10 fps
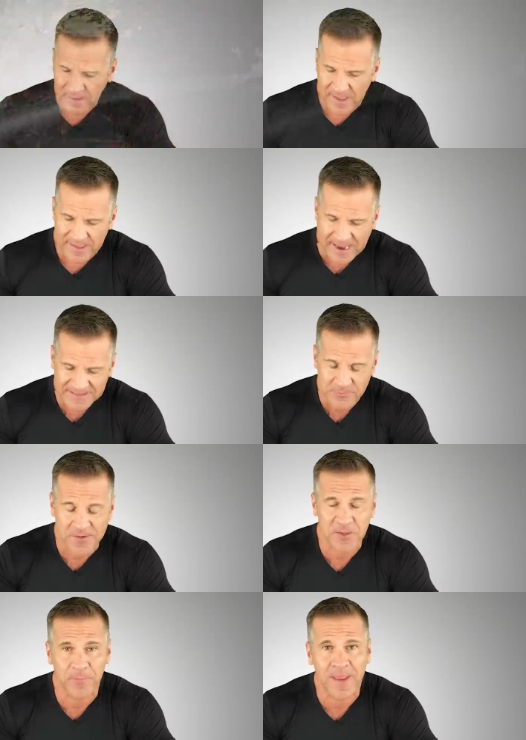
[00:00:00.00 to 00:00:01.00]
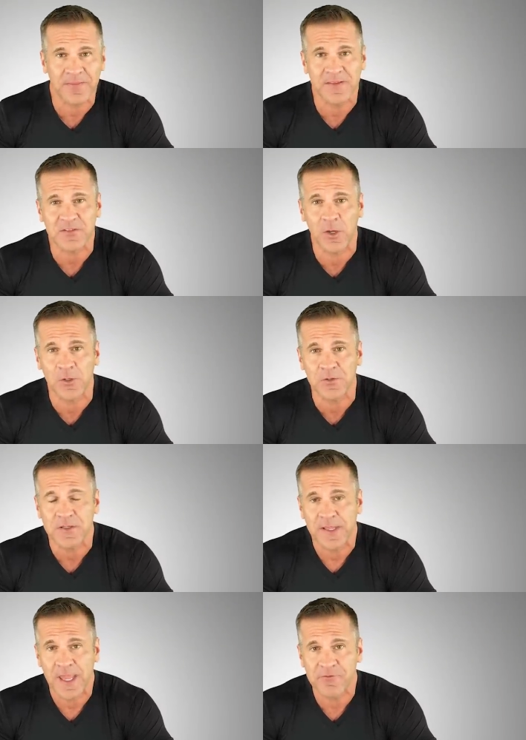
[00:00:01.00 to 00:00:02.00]
I highly recommend this hose.
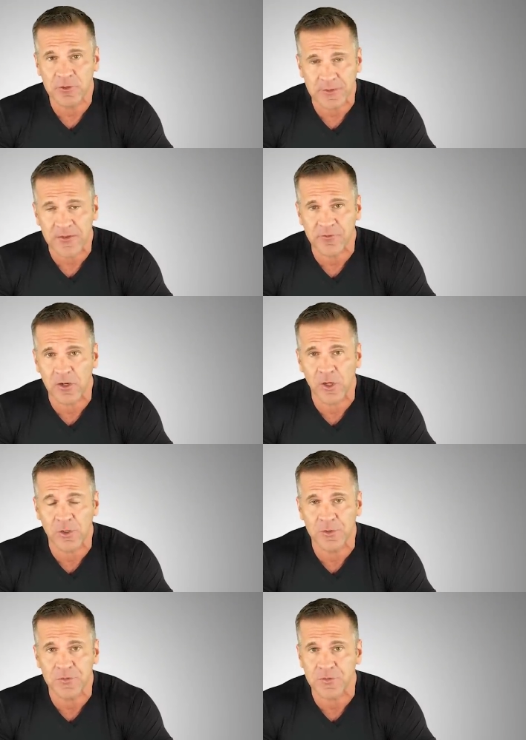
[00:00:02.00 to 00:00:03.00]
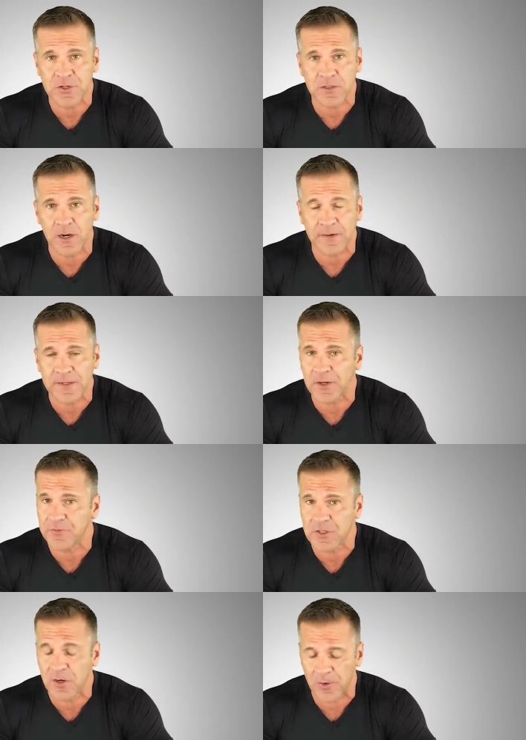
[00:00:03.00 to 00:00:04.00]
If you're looking for a hose for your garden or
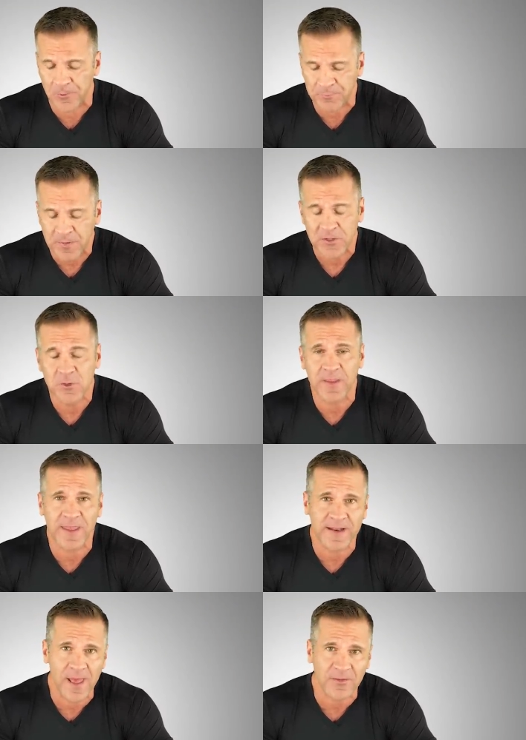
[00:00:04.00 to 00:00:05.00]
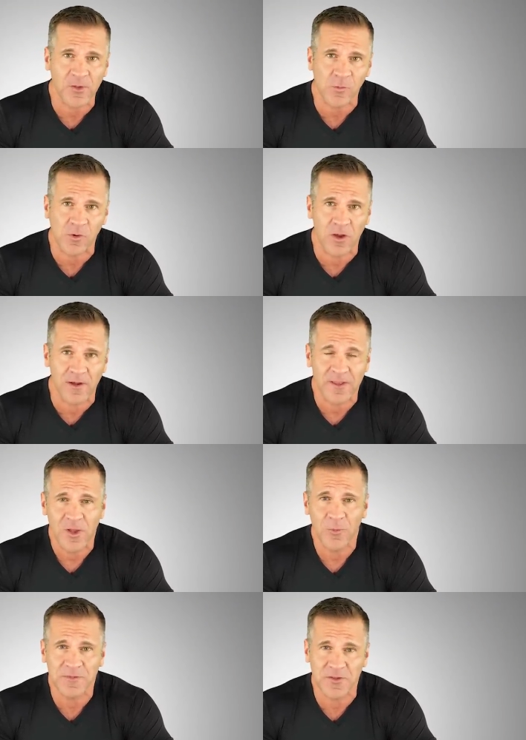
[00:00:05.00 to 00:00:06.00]
for your home, you cannot go wrong
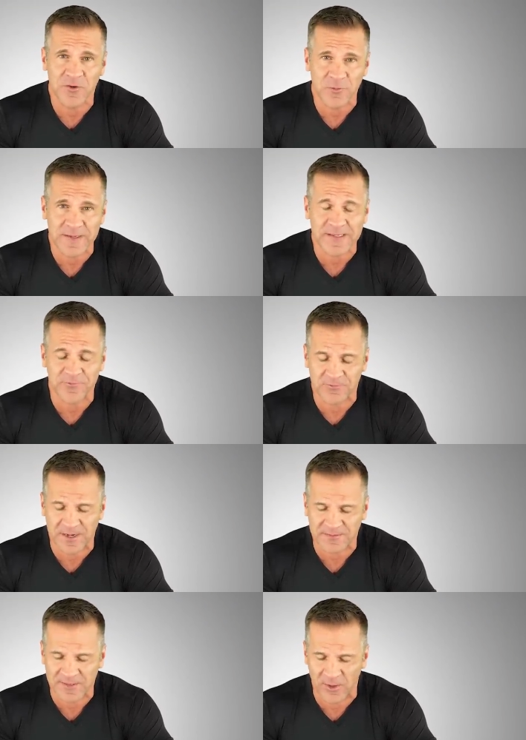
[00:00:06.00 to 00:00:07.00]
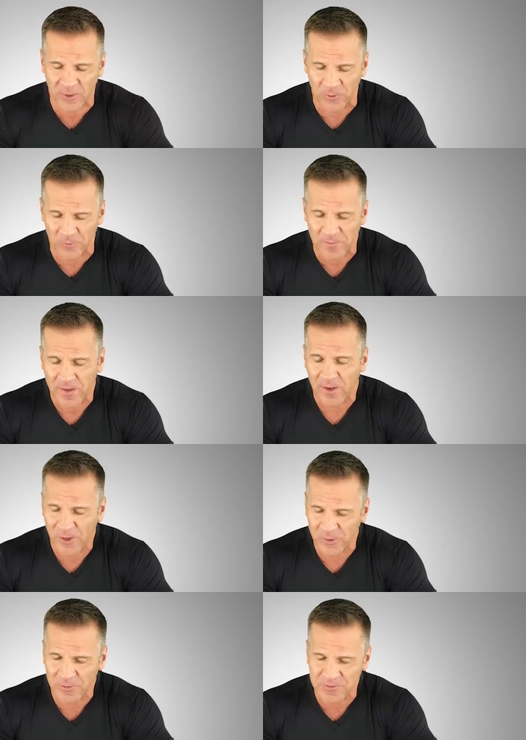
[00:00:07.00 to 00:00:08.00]
with the GreenFriendlyHome
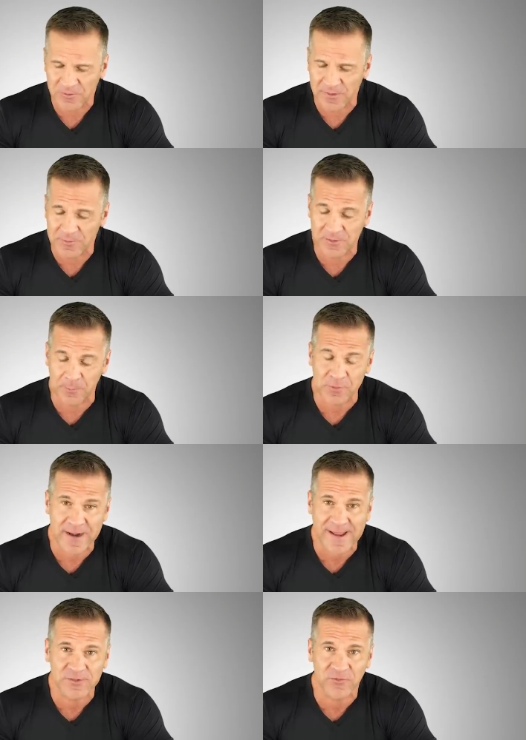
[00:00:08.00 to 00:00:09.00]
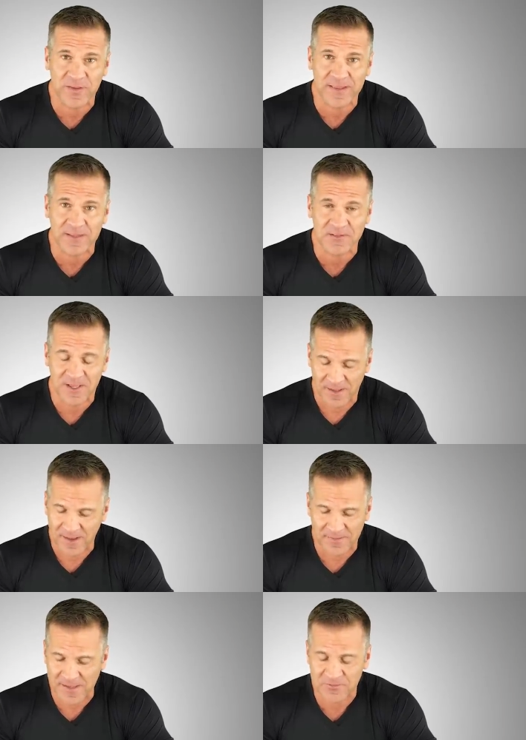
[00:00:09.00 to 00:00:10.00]
hose with the brass fittings.
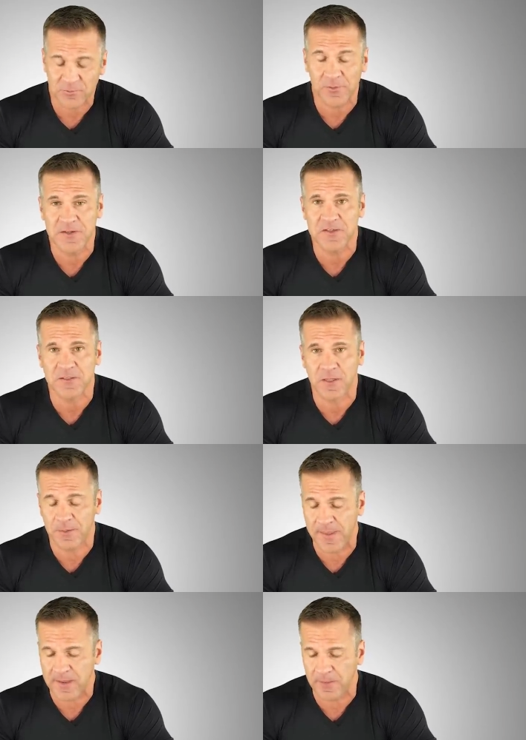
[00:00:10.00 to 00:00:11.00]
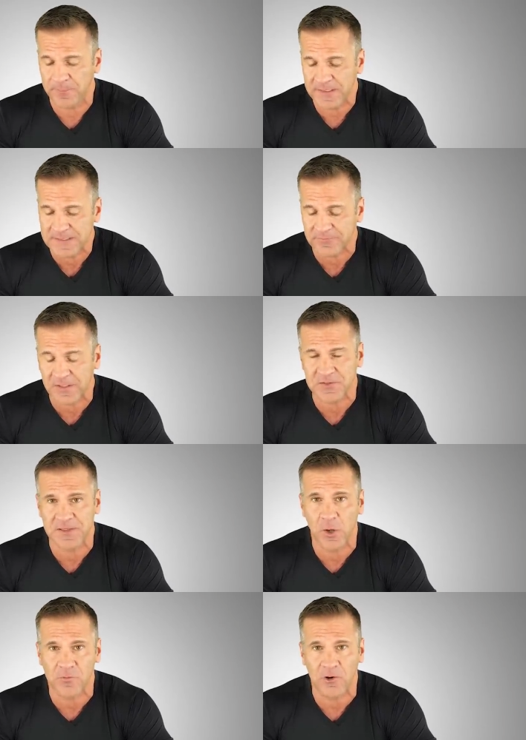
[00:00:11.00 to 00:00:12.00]
That's really just going to make a big difference in
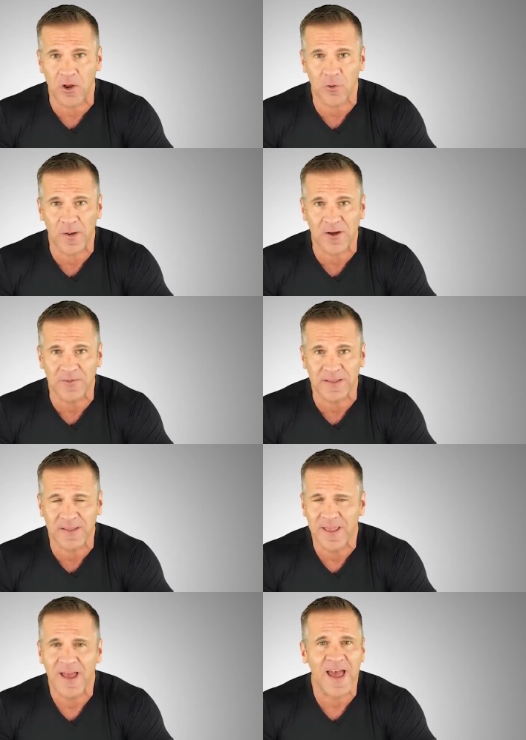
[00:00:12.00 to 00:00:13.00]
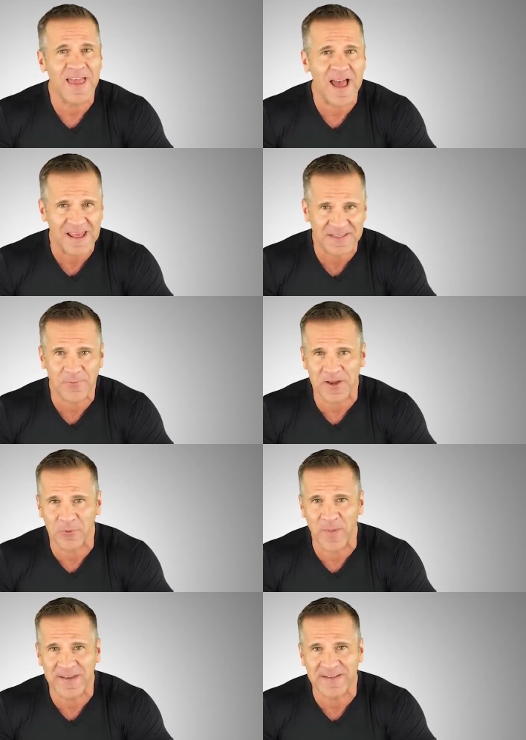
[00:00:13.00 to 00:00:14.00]
the overall quality. I highly
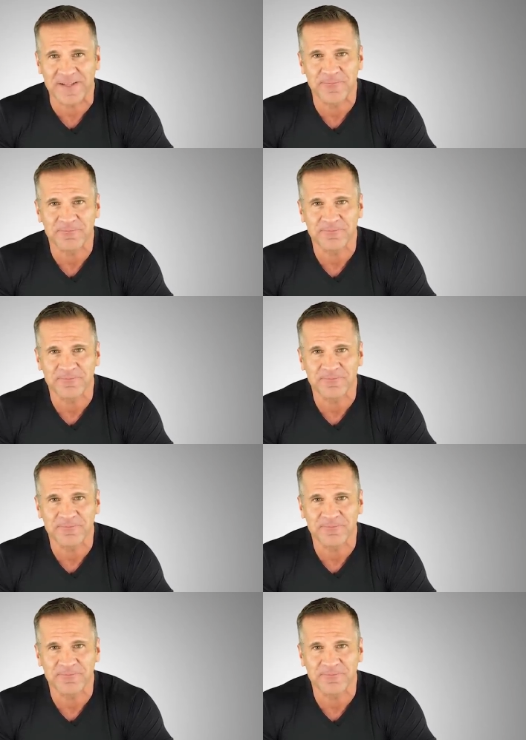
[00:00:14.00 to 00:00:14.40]
recommend it.